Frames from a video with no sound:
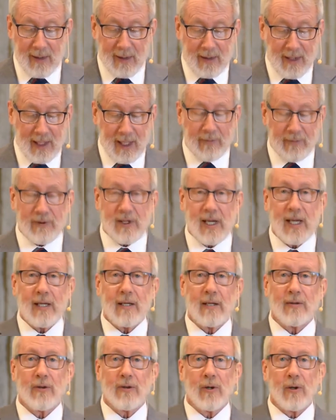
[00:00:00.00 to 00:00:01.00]
They have
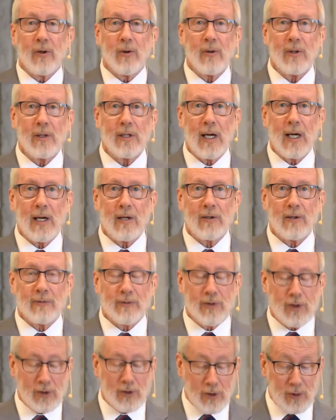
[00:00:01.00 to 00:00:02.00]
taken the Lord out
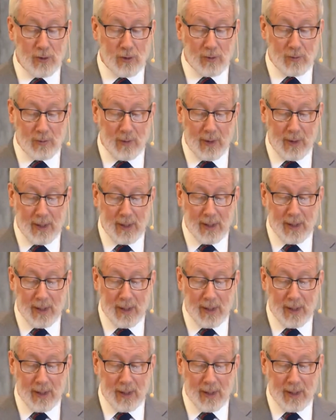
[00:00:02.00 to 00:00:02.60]
of the tomb,